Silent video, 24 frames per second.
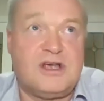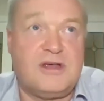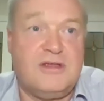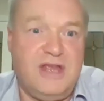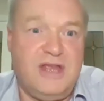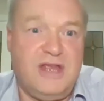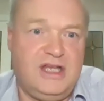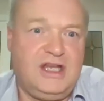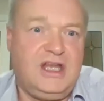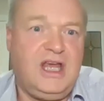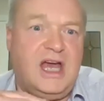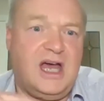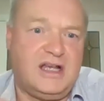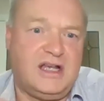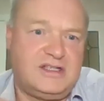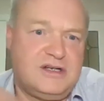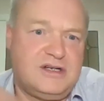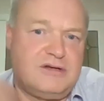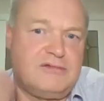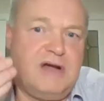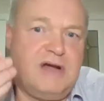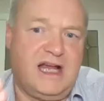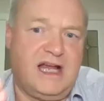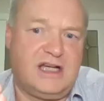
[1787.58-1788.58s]
then, yeah,
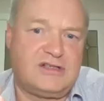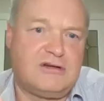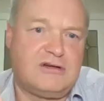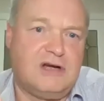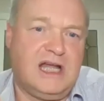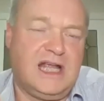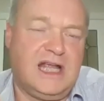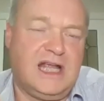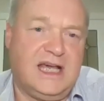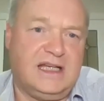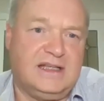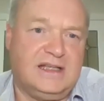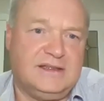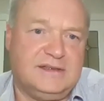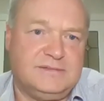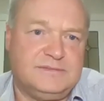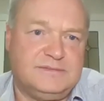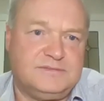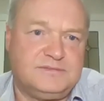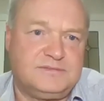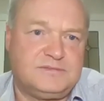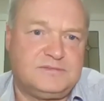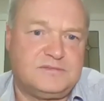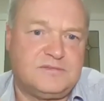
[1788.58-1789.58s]
direct drilling in
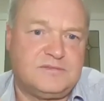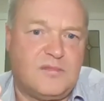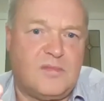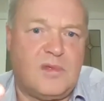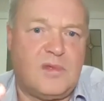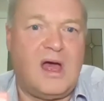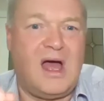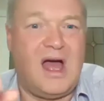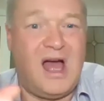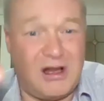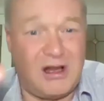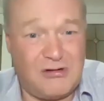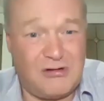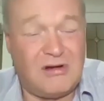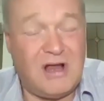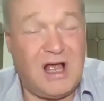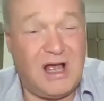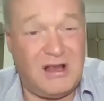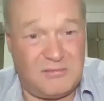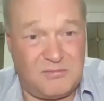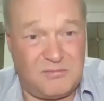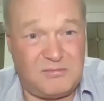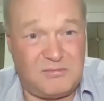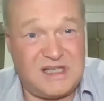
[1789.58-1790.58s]

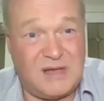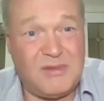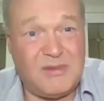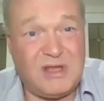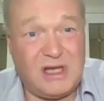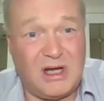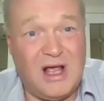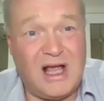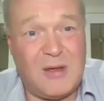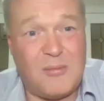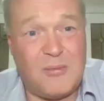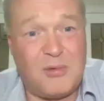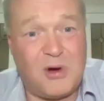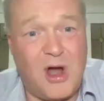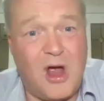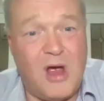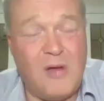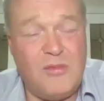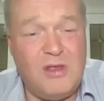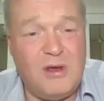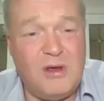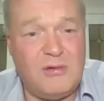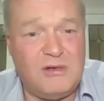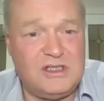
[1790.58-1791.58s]
something like a
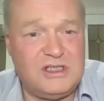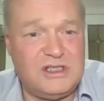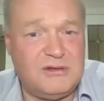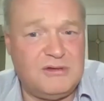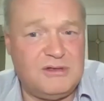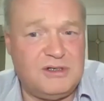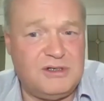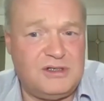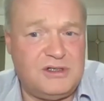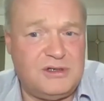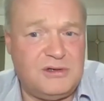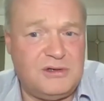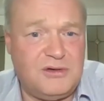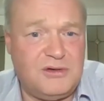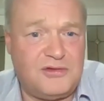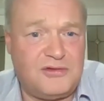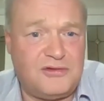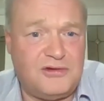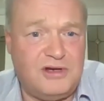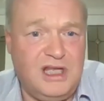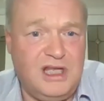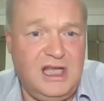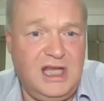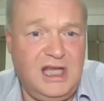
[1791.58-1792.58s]
brome that would do it 2 or
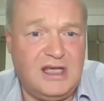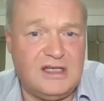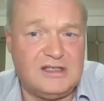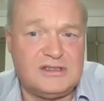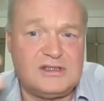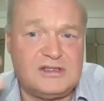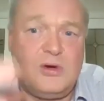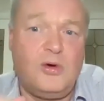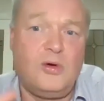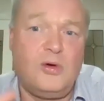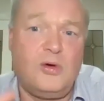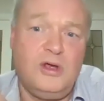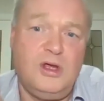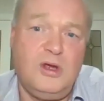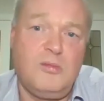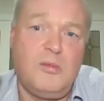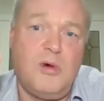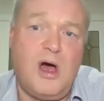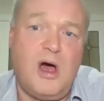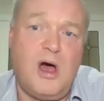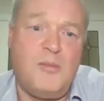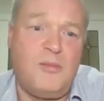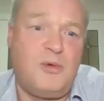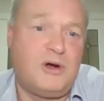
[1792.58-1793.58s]
3 years, or you
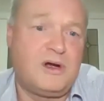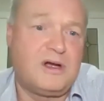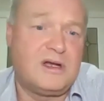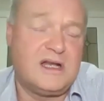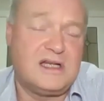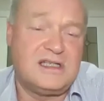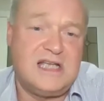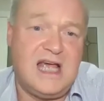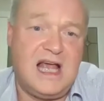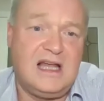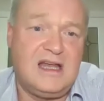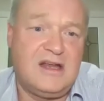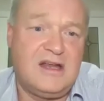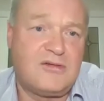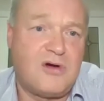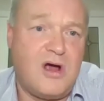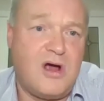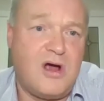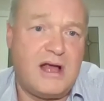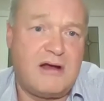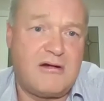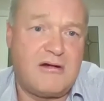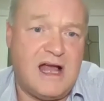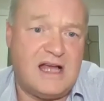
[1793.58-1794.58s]
might put an Italian
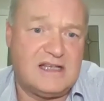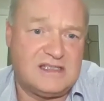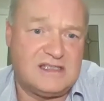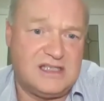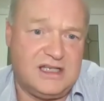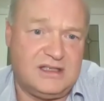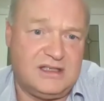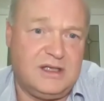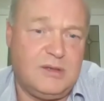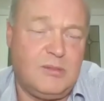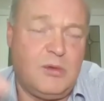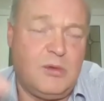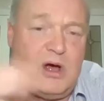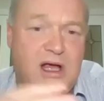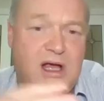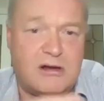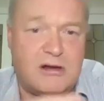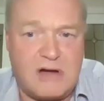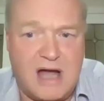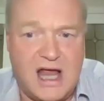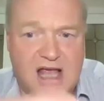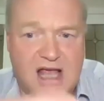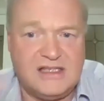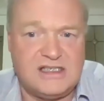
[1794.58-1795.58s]
ryegrass in. You might
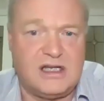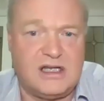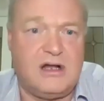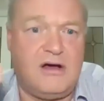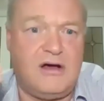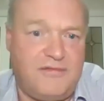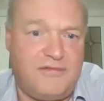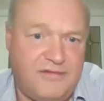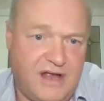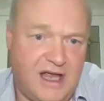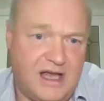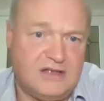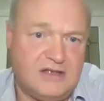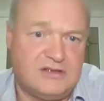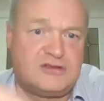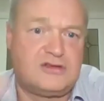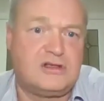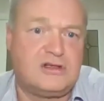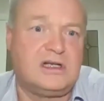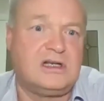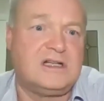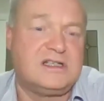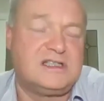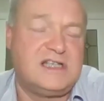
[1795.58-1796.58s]
graze it off and
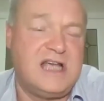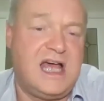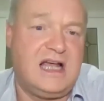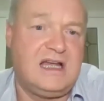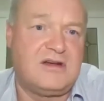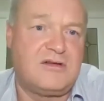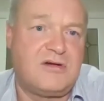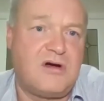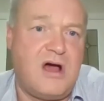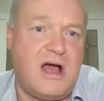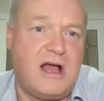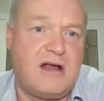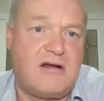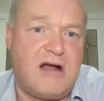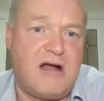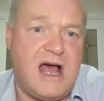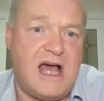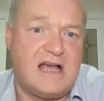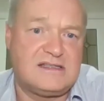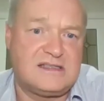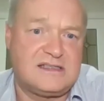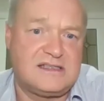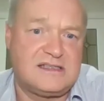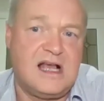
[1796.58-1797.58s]
drill Italian
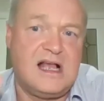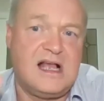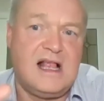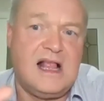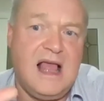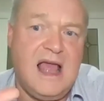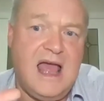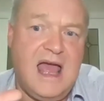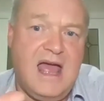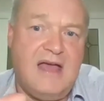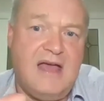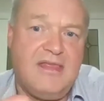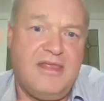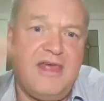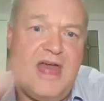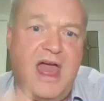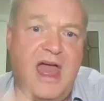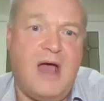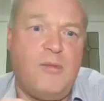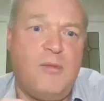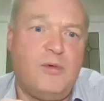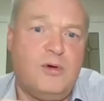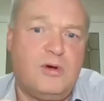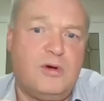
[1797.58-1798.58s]
ryegrass, and
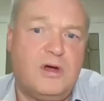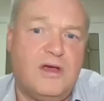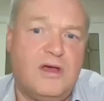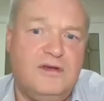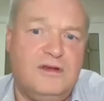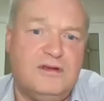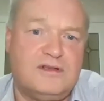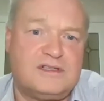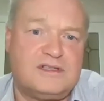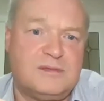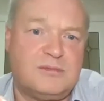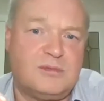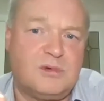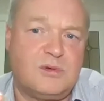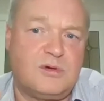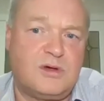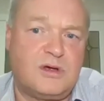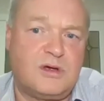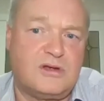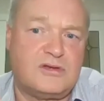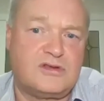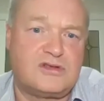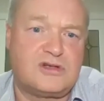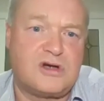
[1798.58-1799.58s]
that will give you some
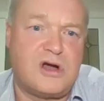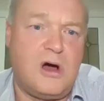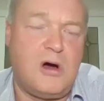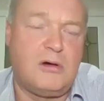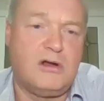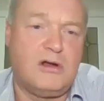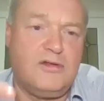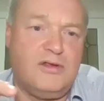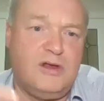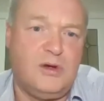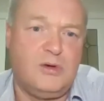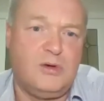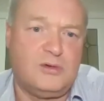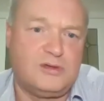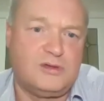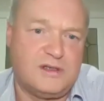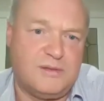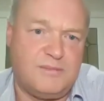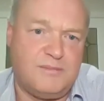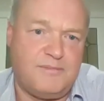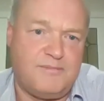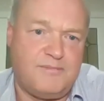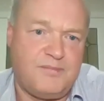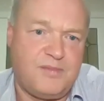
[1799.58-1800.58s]
control in the
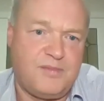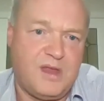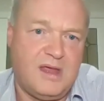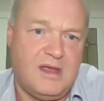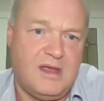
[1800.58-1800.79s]
autumn.